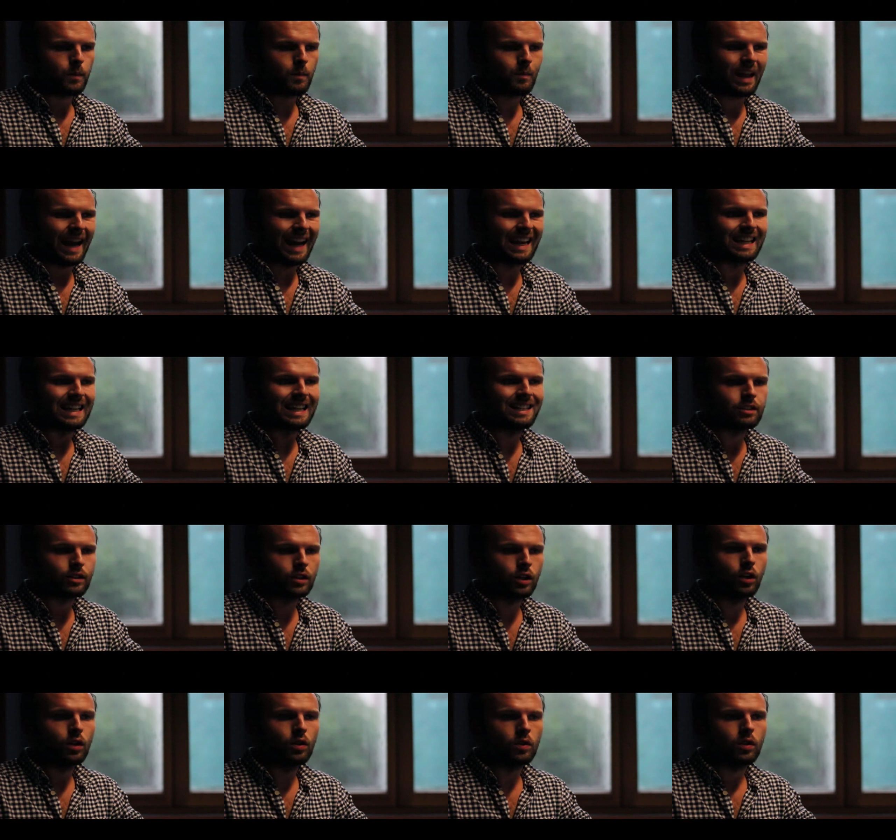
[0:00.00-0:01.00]

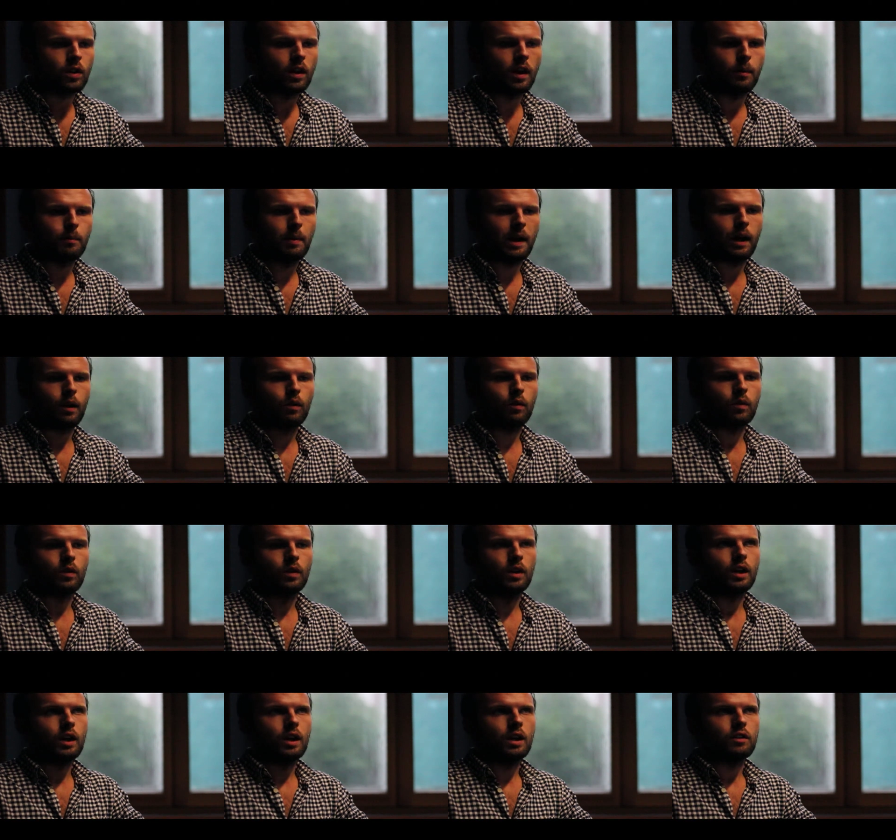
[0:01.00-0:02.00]
analytical about
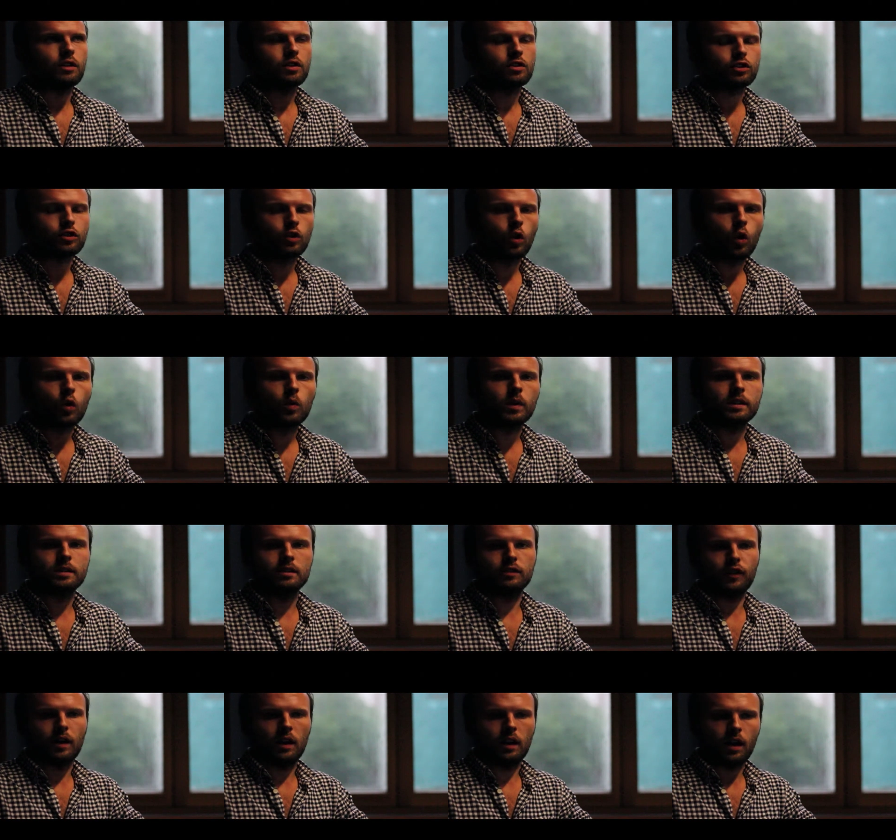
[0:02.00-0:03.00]
the stories
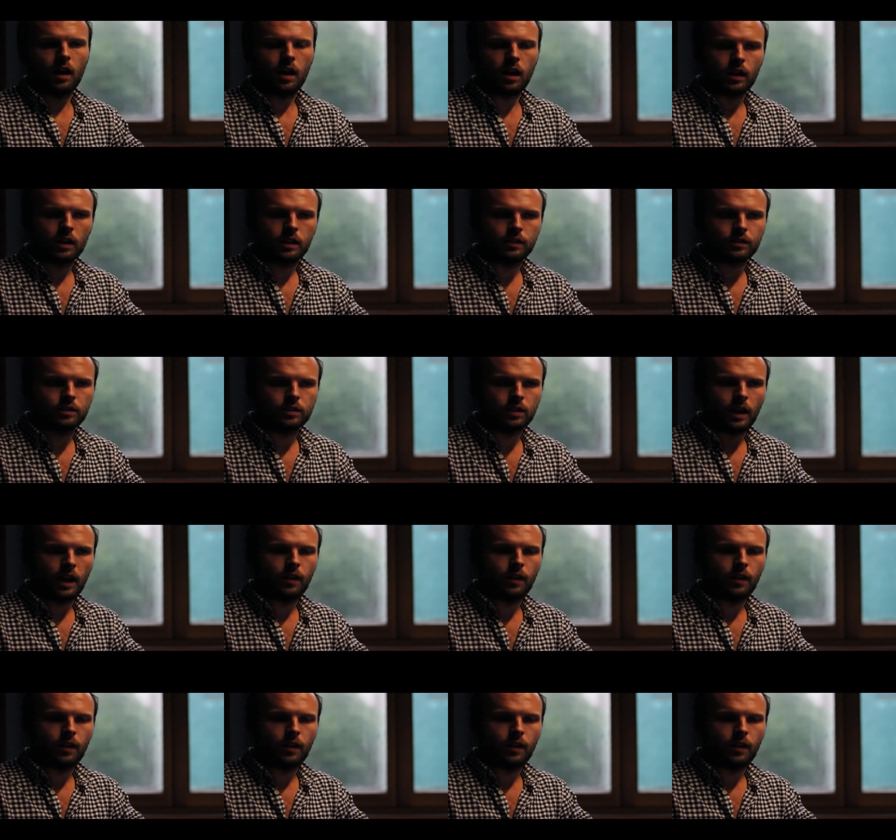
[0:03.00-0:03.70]
of our lives,